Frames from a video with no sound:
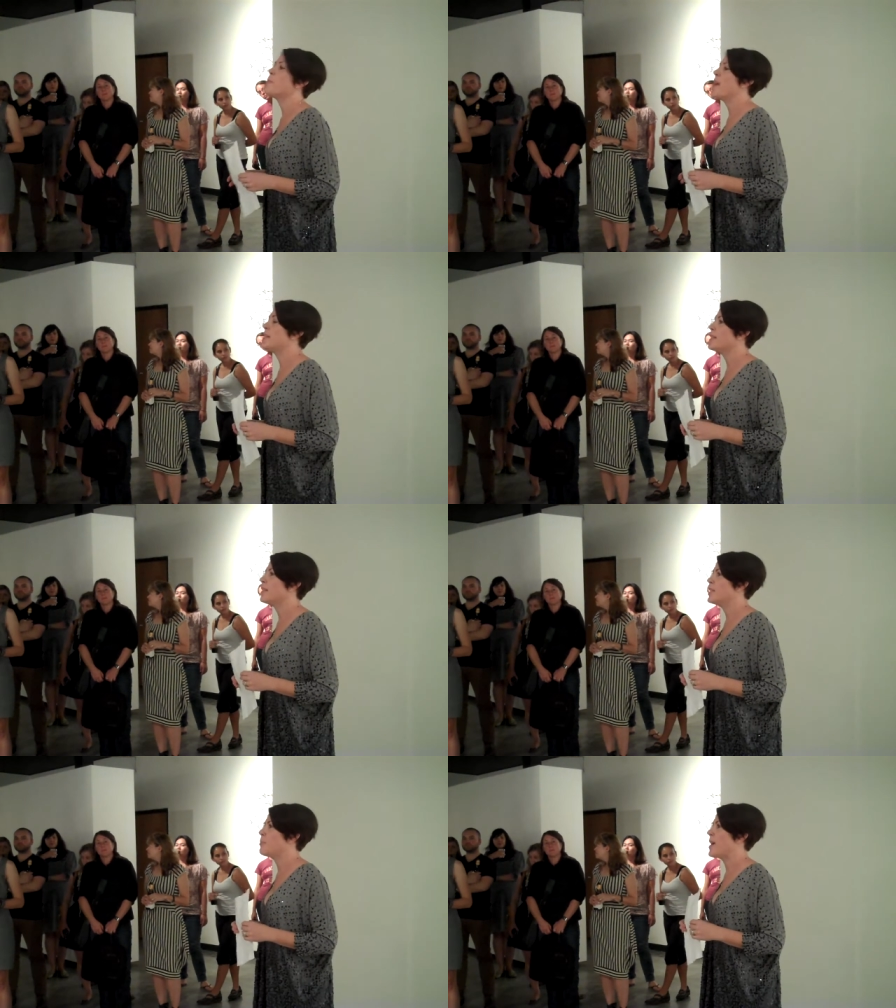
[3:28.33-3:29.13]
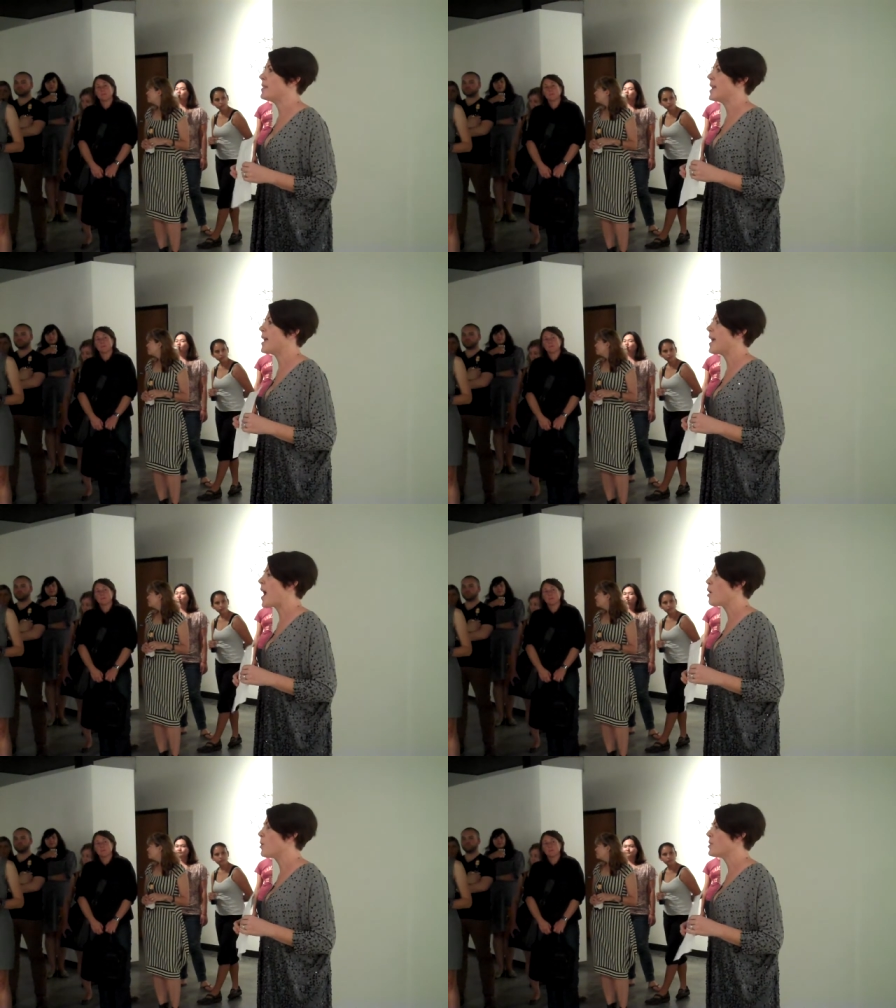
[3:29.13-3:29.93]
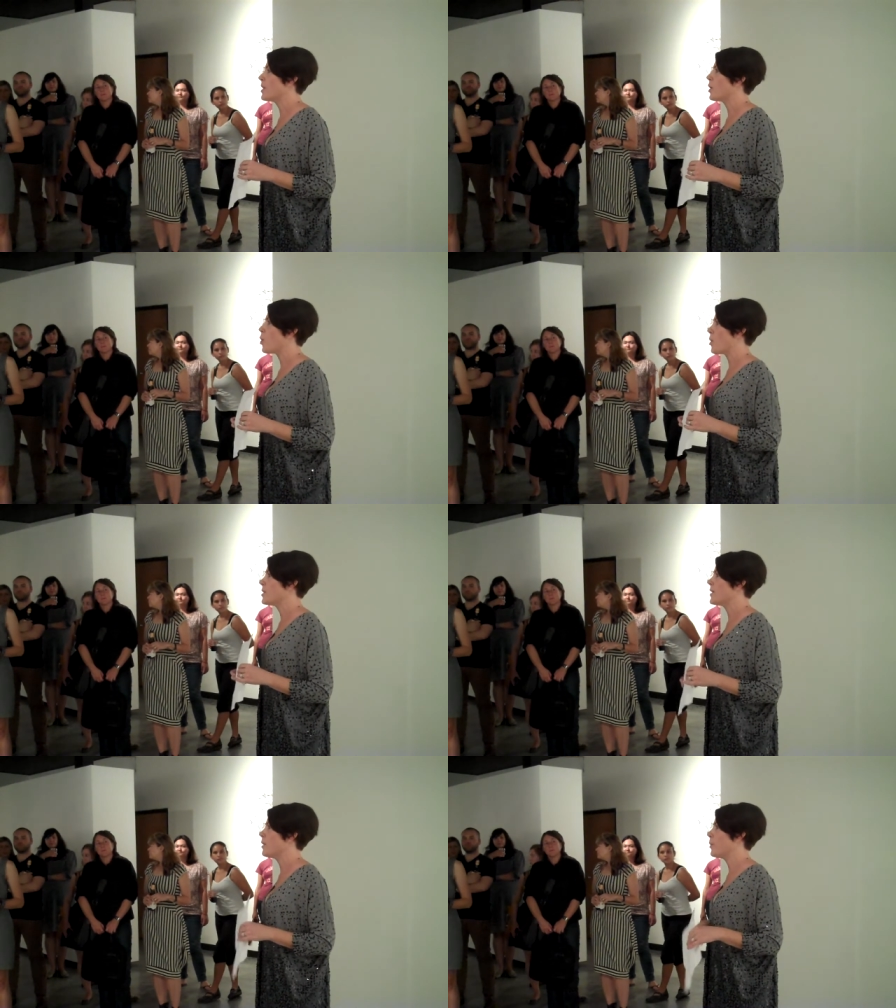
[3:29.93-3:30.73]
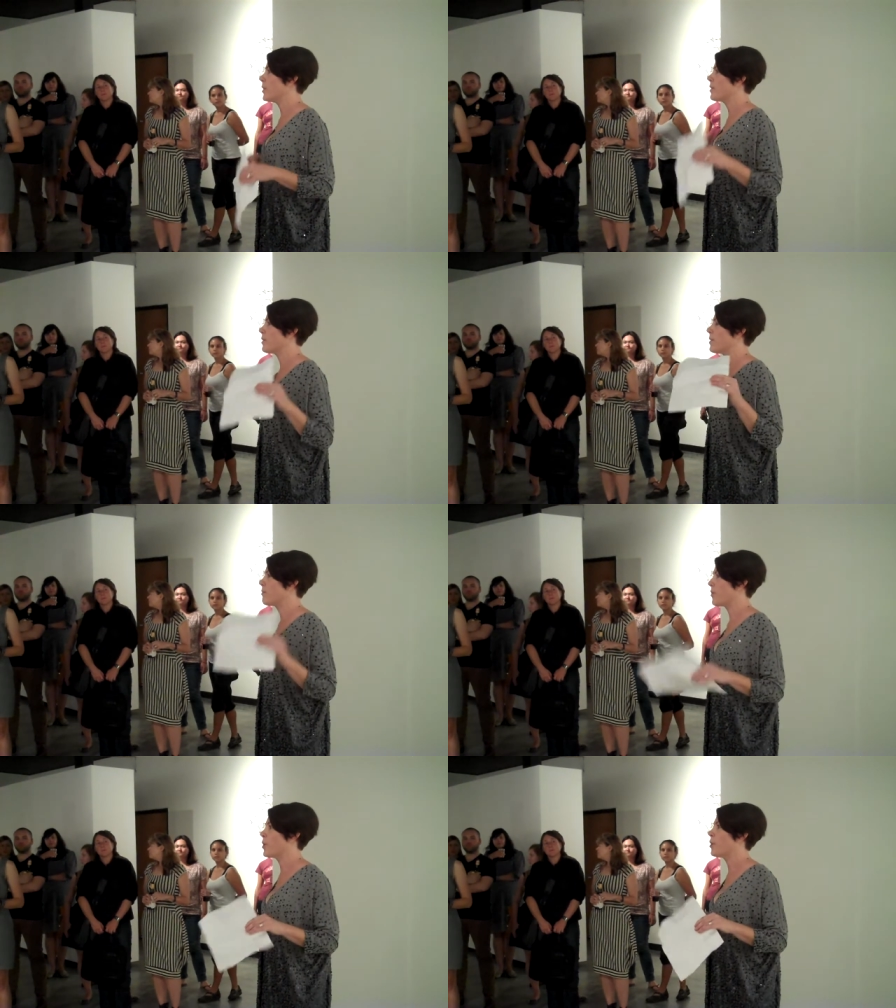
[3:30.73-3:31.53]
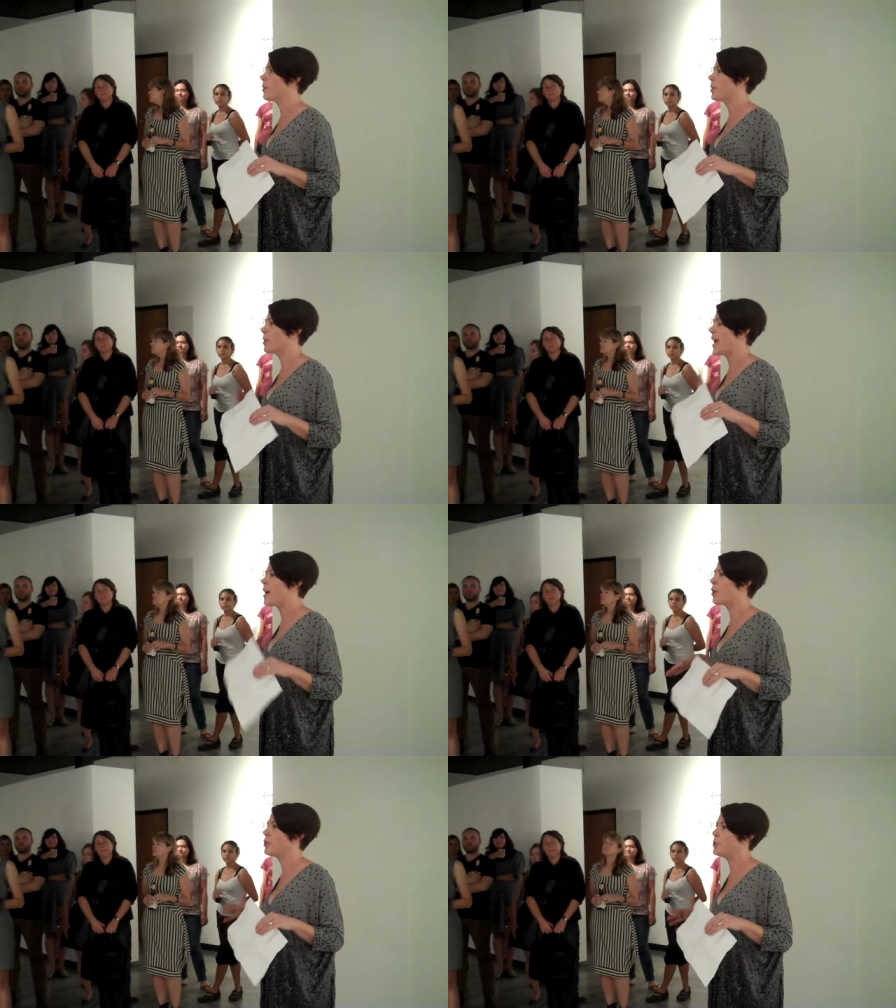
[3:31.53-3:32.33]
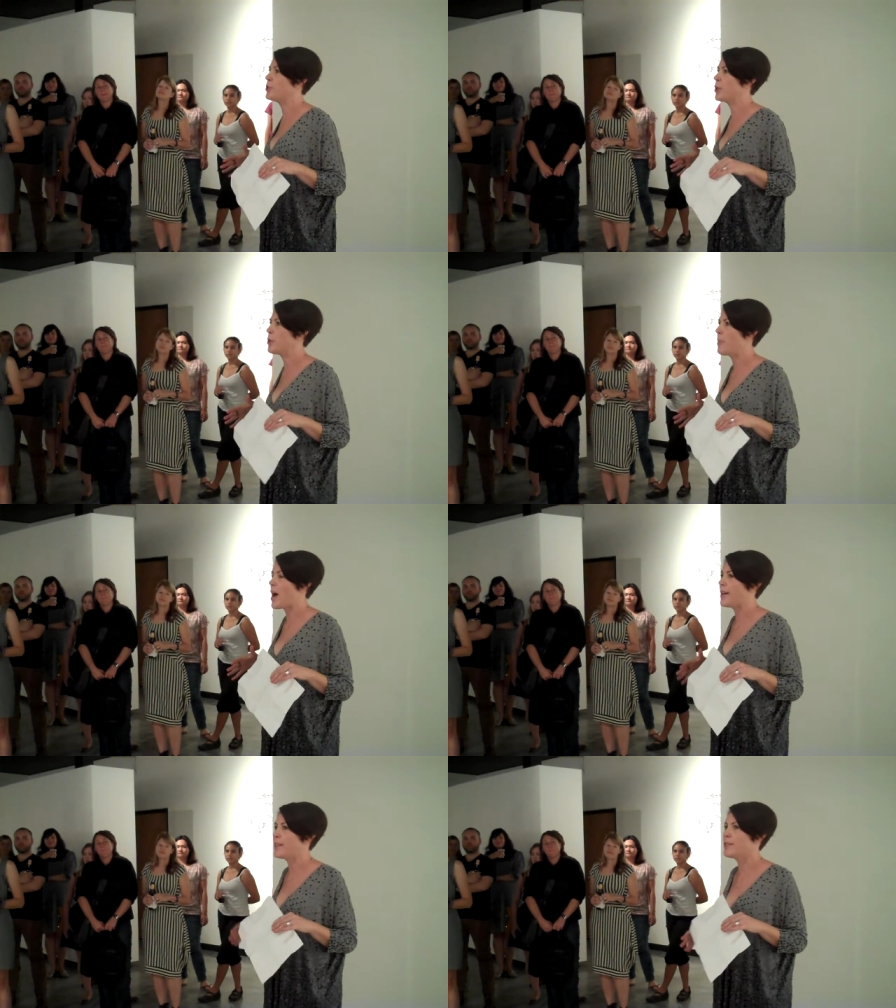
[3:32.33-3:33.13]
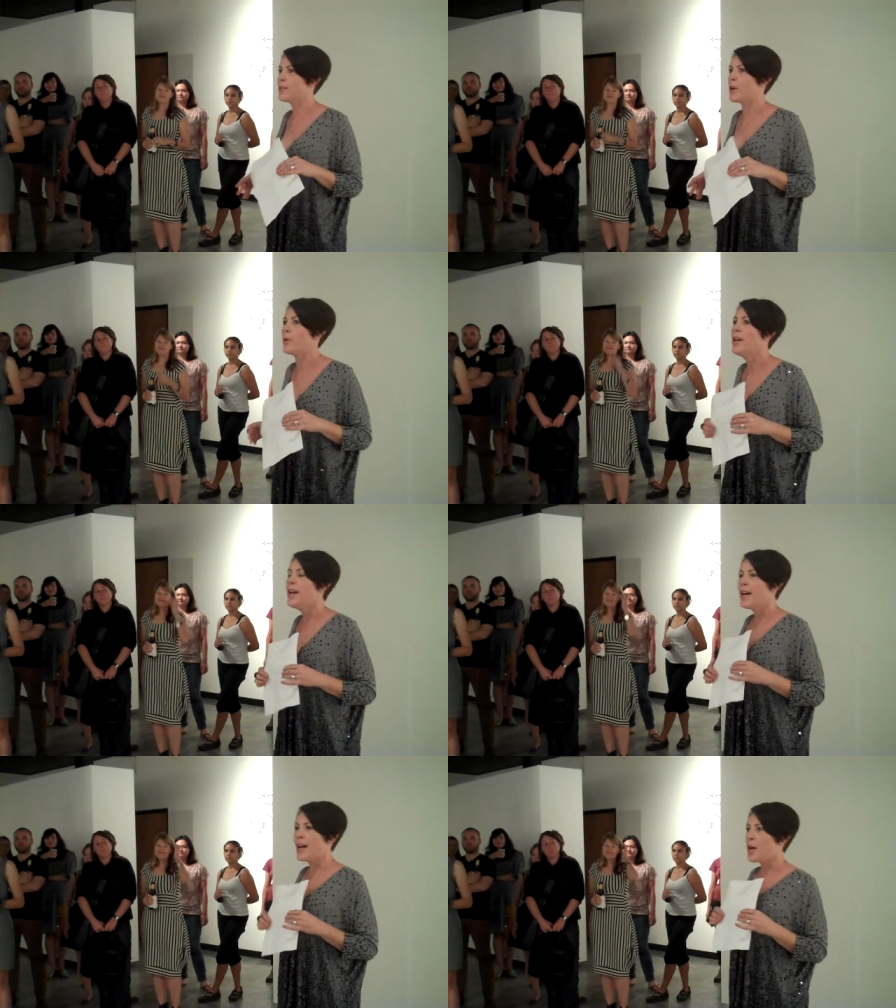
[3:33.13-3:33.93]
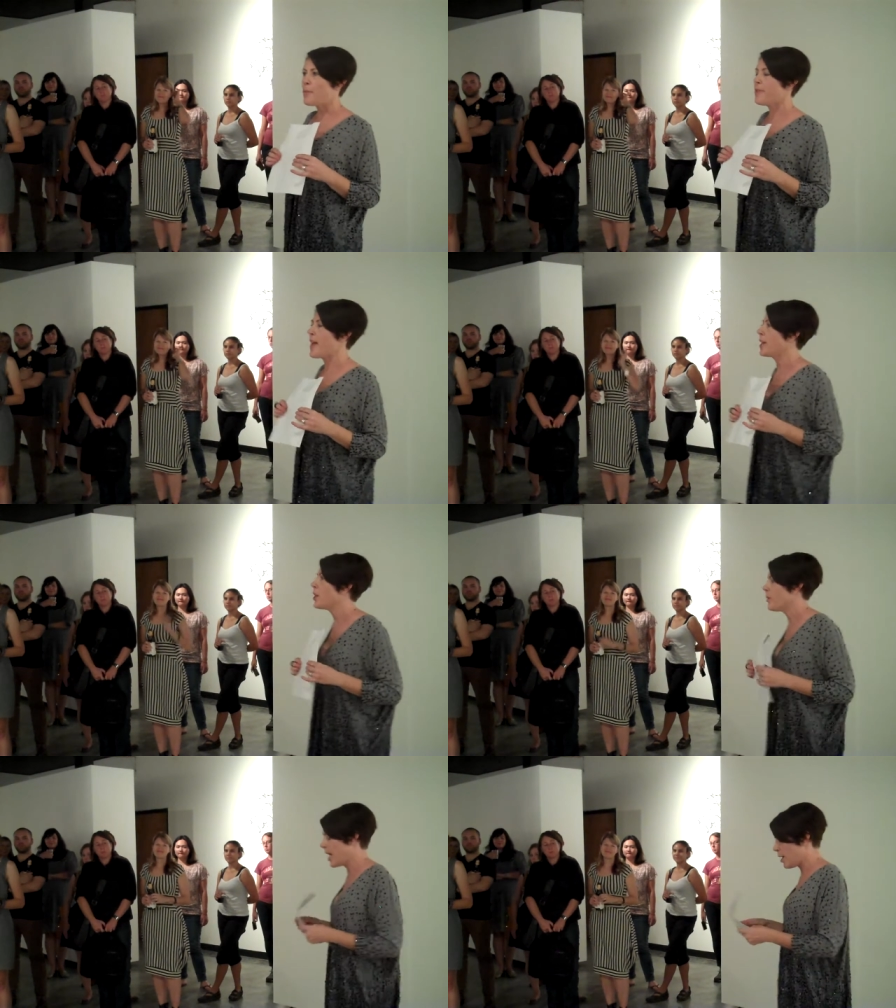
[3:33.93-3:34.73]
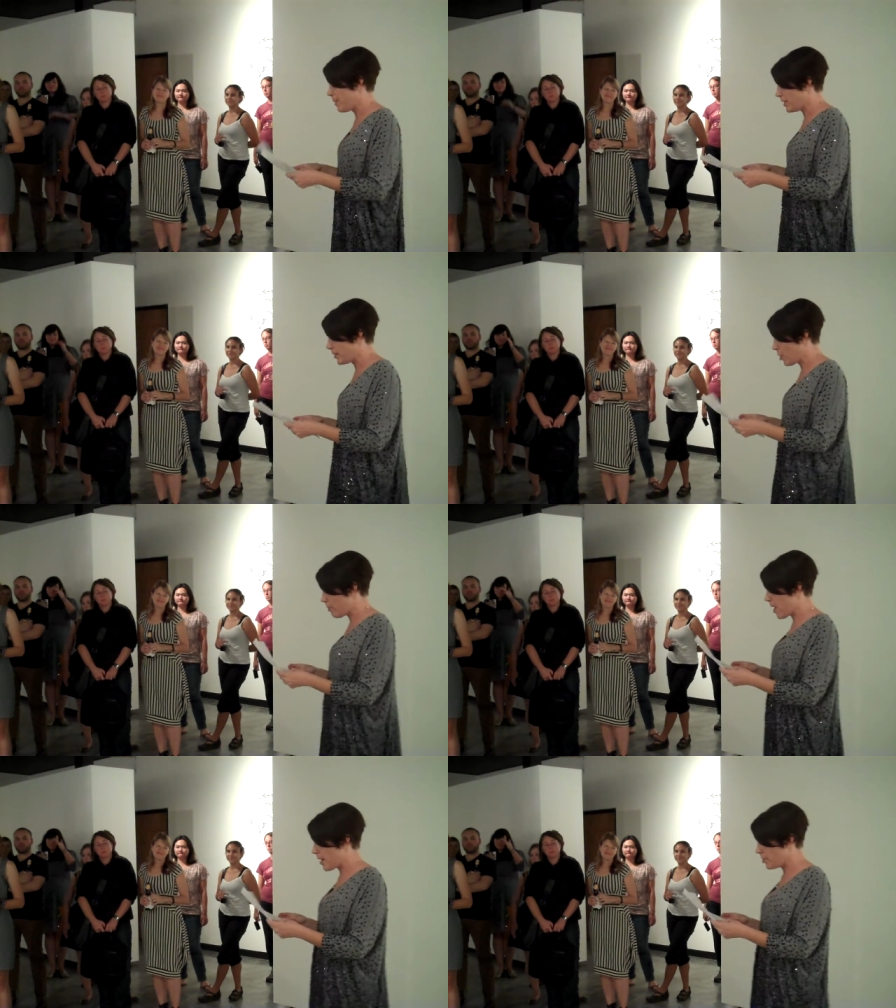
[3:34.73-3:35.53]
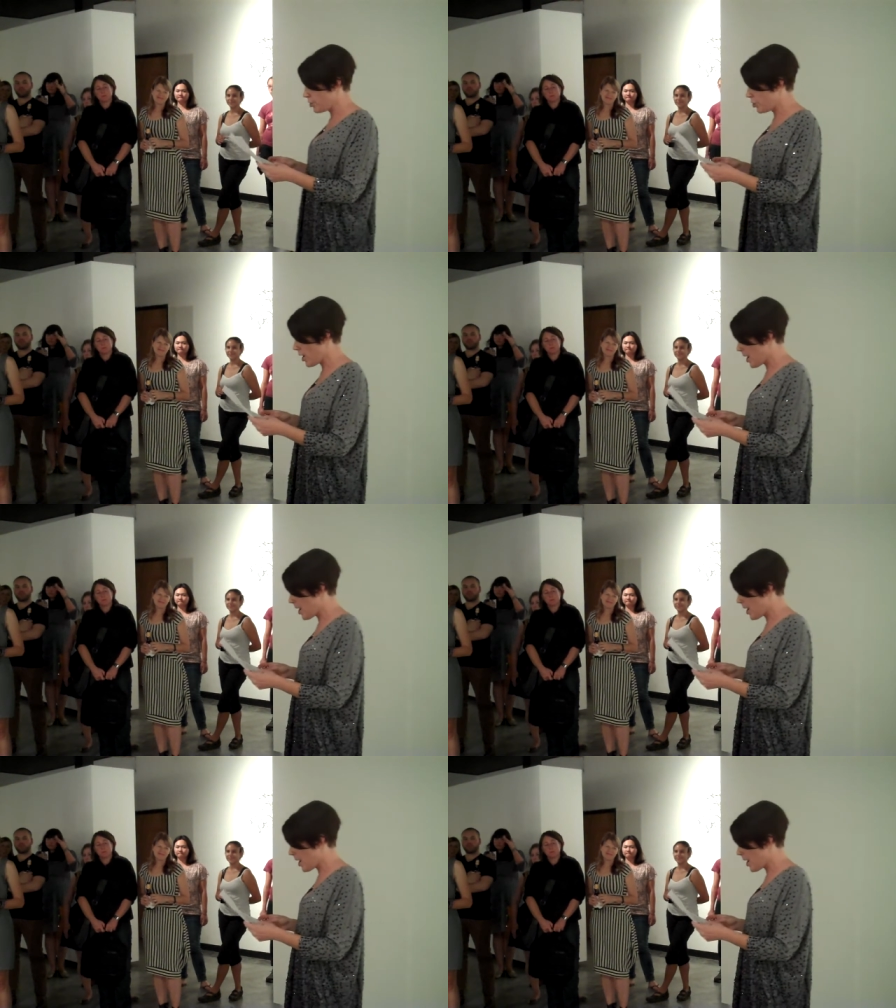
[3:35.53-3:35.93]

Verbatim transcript: and basically spent ten hours in a corset with Her, her hair glued to her body. So um, thank you, Amy, so much.